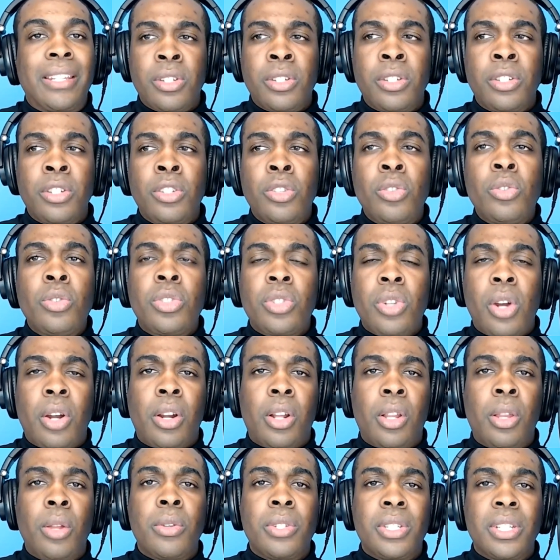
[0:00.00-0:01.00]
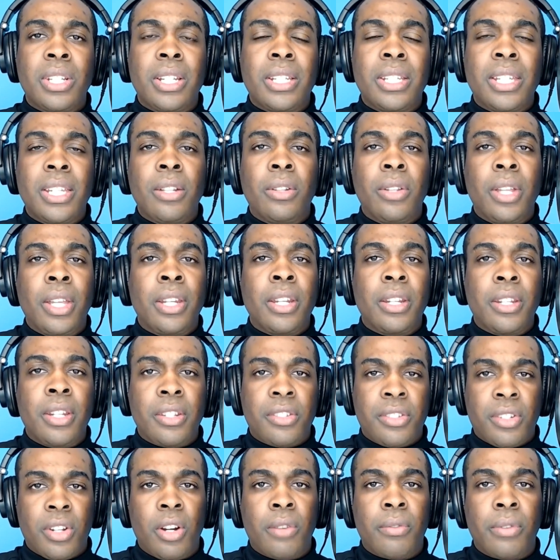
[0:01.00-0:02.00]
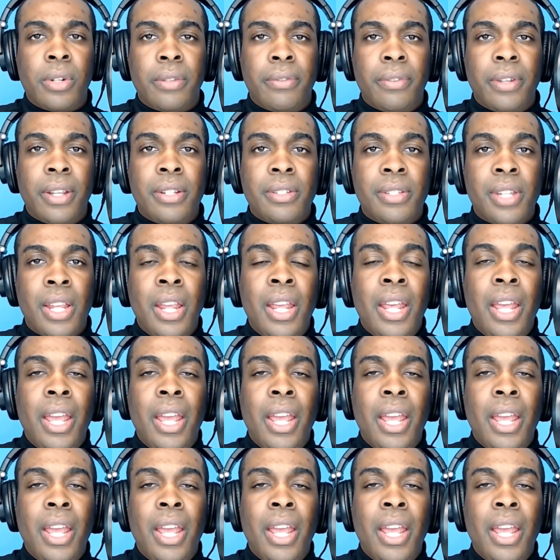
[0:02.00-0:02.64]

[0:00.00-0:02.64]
you start closing a deal in the discovery phase.